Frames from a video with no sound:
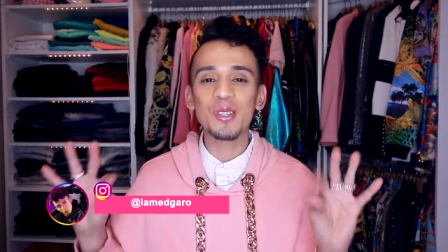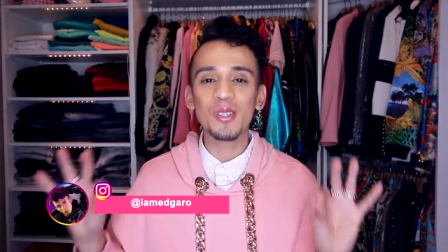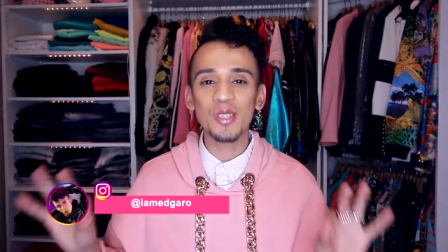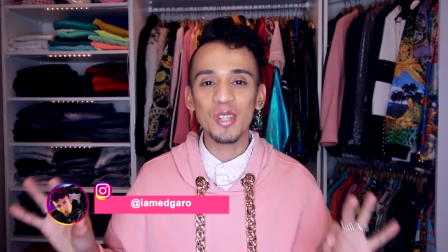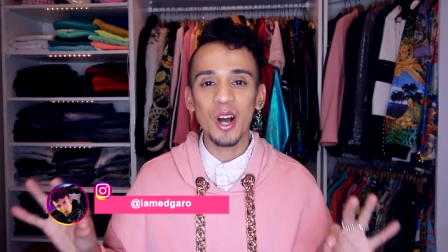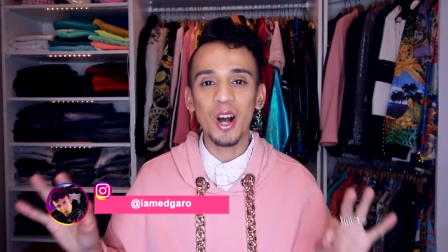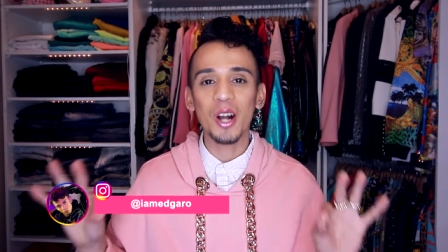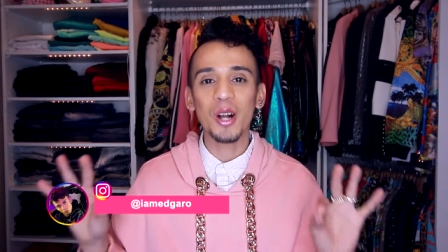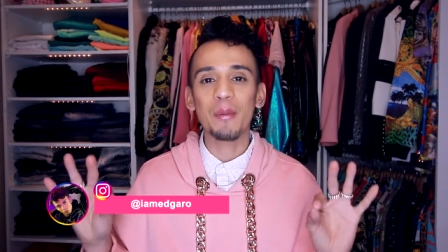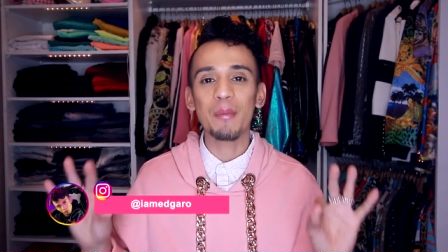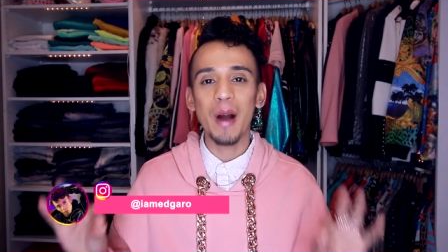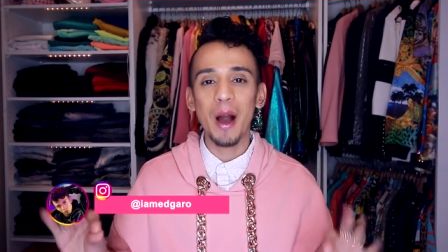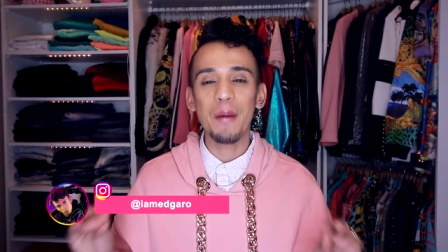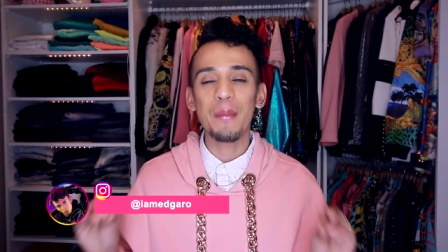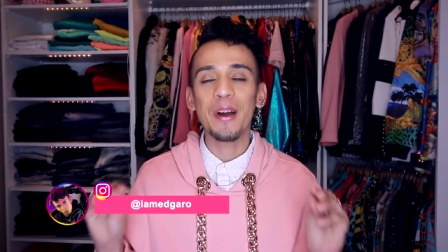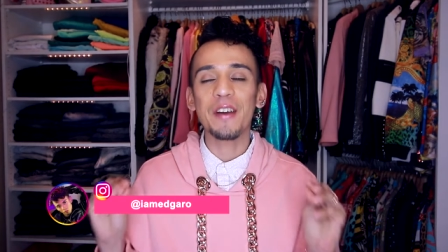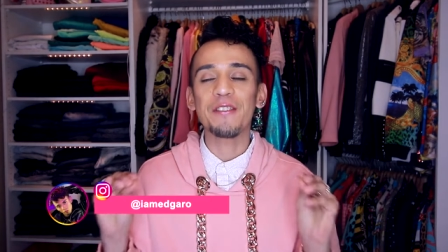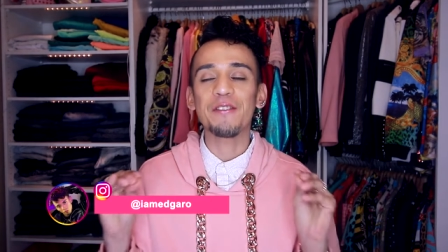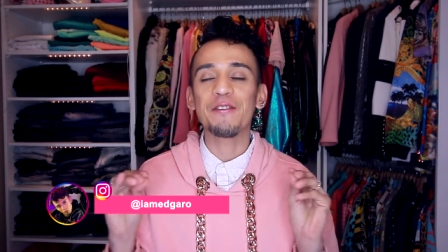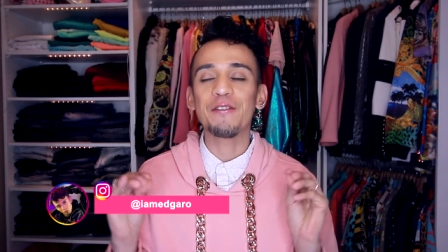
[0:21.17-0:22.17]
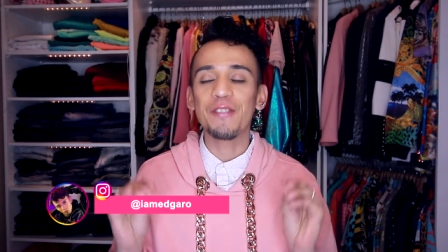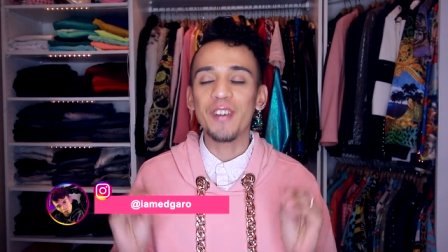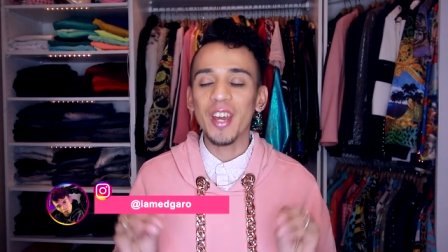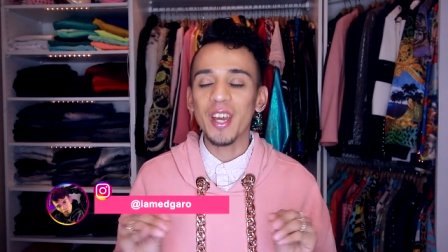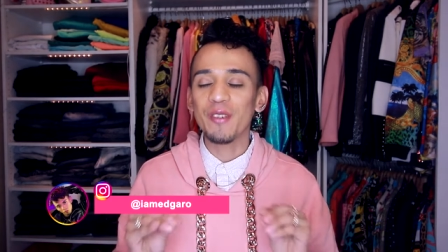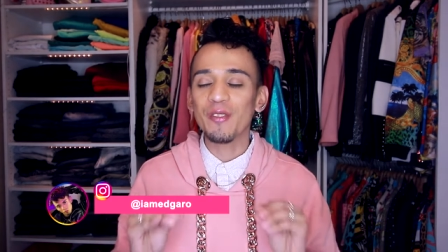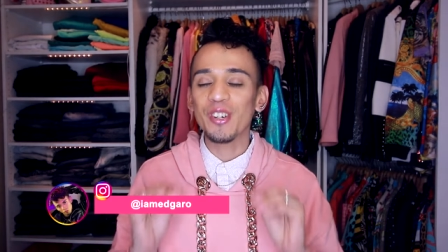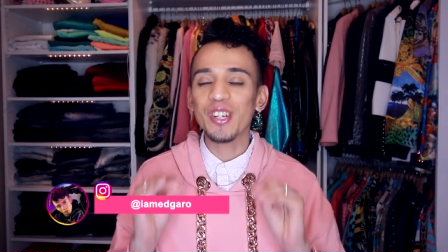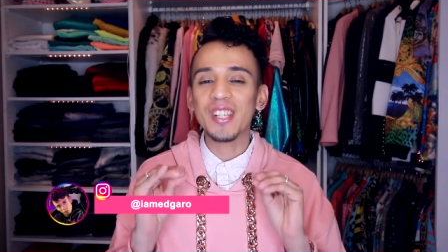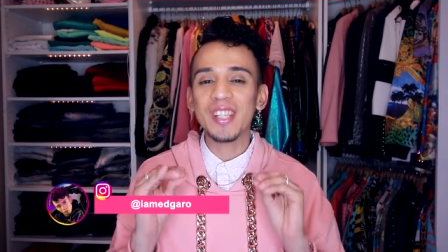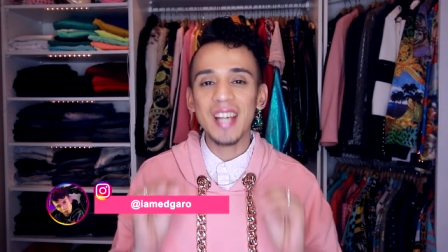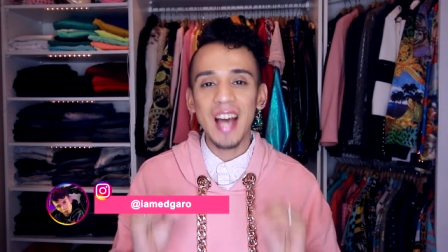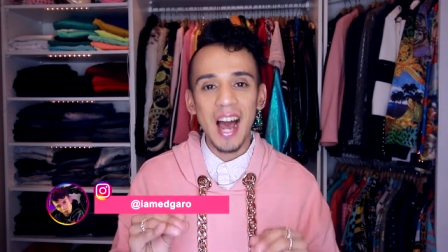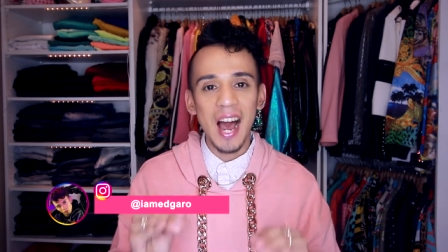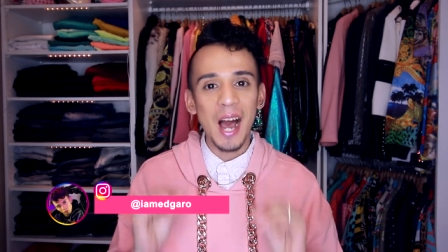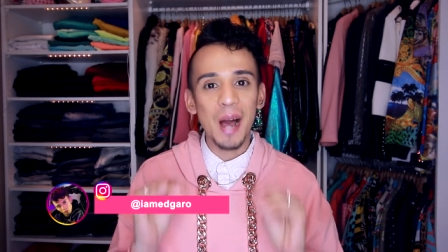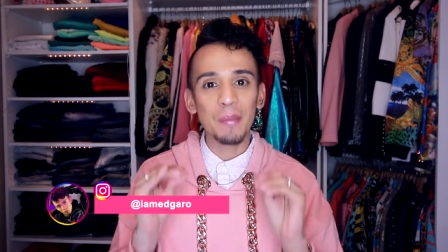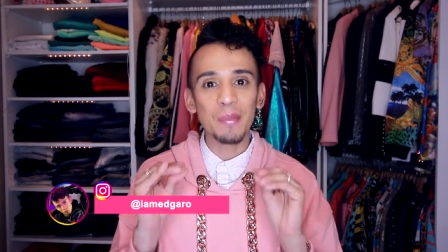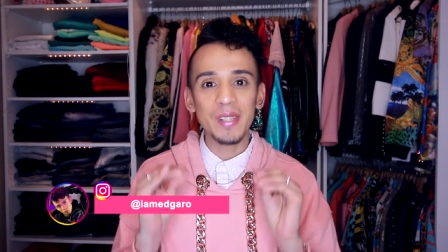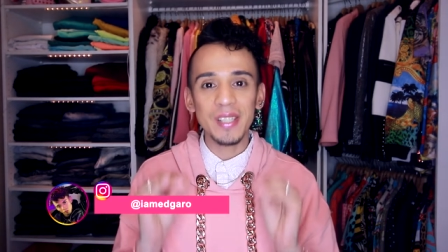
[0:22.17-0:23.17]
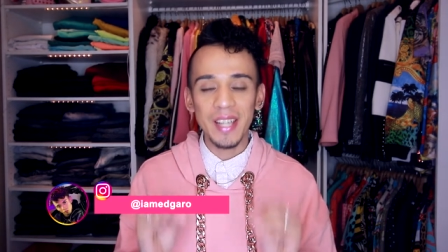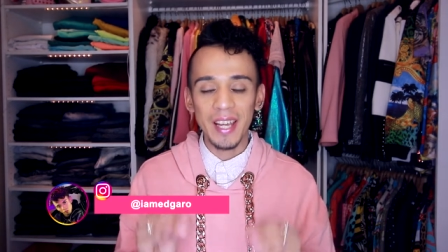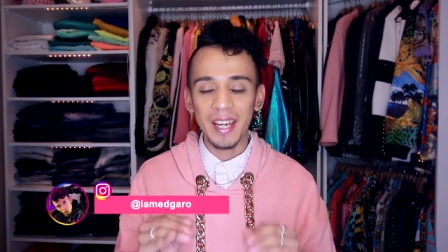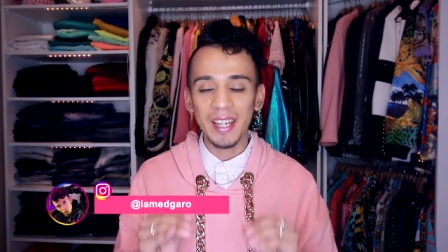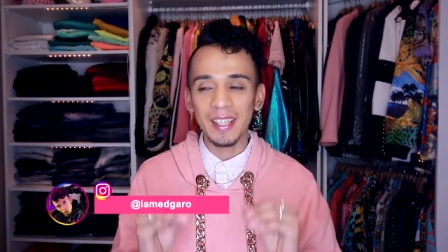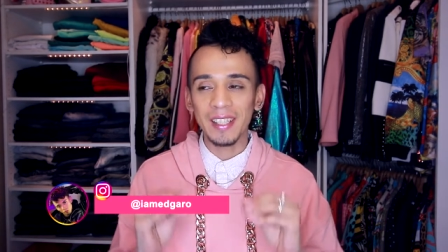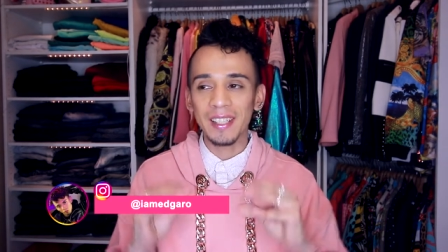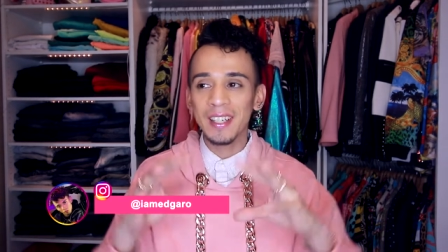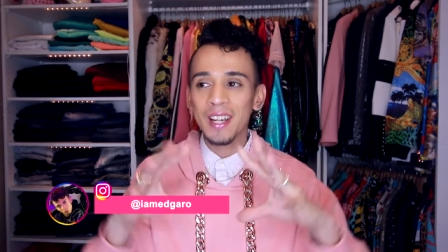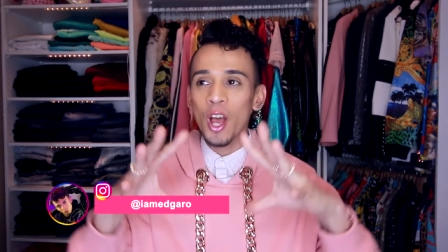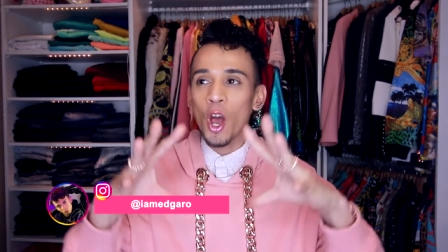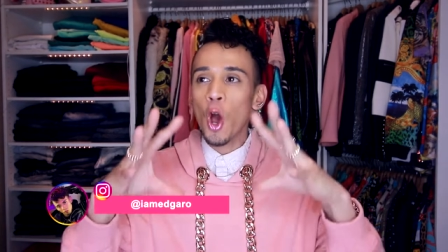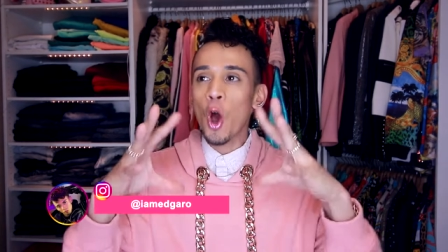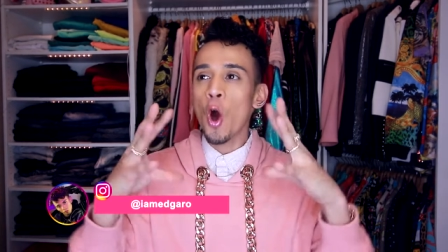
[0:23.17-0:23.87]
to talk about my favorite top 10